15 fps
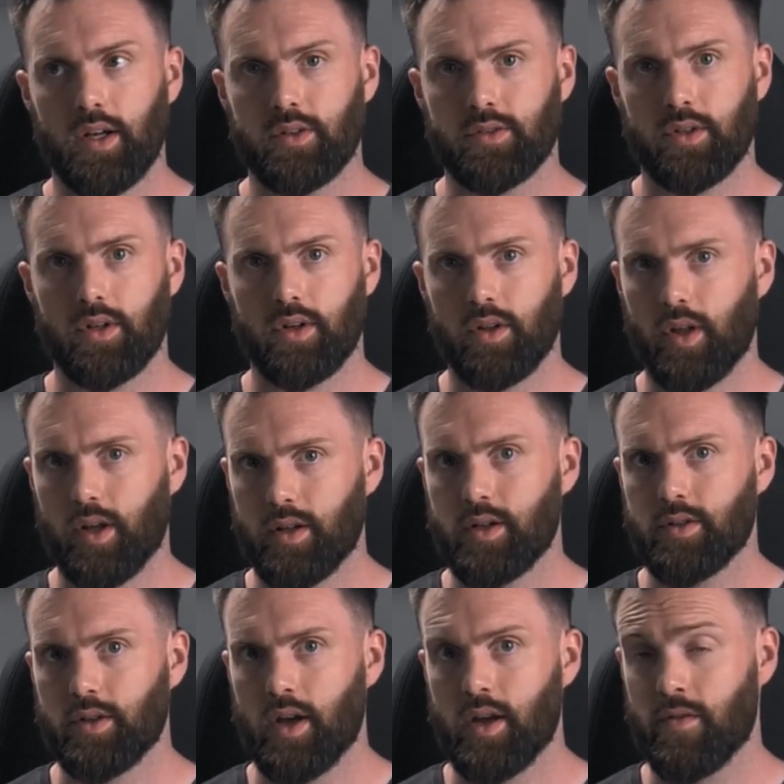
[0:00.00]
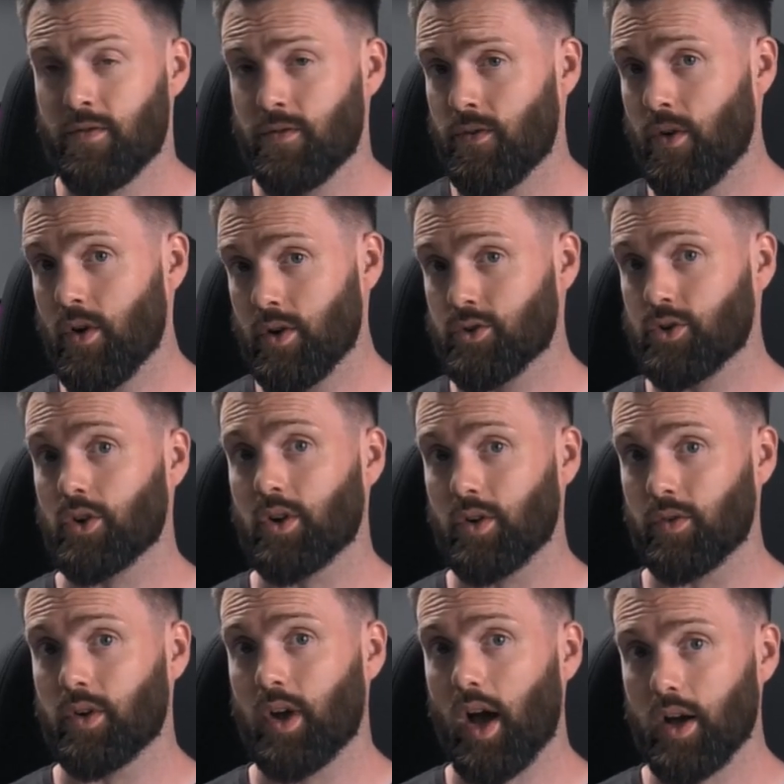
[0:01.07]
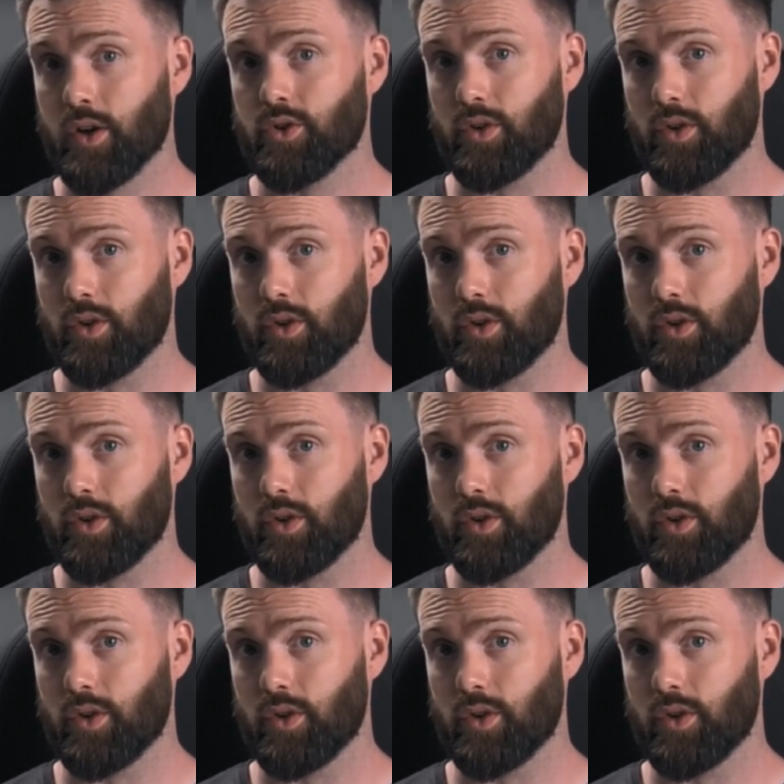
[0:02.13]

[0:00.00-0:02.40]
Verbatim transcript: So that is a fair chunk of cash,